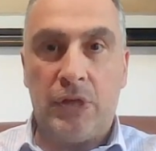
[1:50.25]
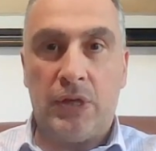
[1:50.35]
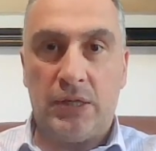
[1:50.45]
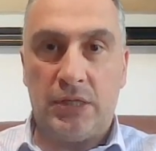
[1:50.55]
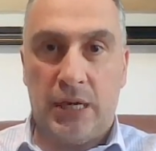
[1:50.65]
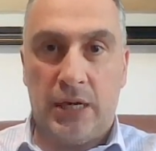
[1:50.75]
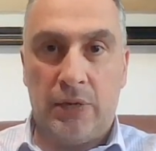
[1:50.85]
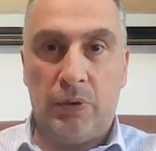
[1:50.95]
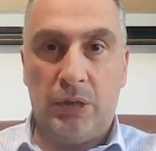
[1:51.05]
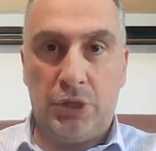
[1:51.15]
have to
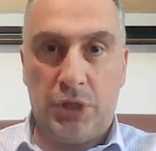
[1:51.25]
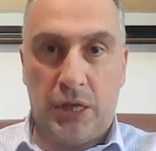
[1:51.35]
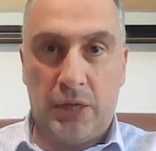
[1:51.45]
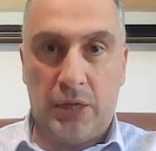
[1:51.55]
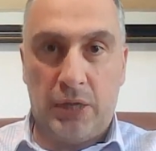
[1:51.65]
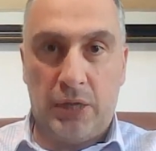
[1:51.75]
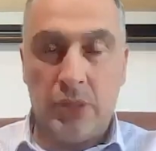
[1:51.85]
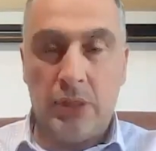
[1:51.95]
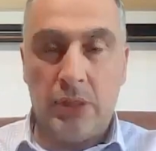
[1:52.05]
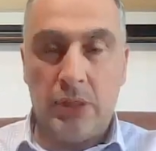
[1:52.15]
consult with each other on
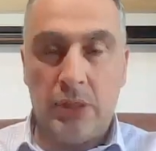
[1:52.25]
a regular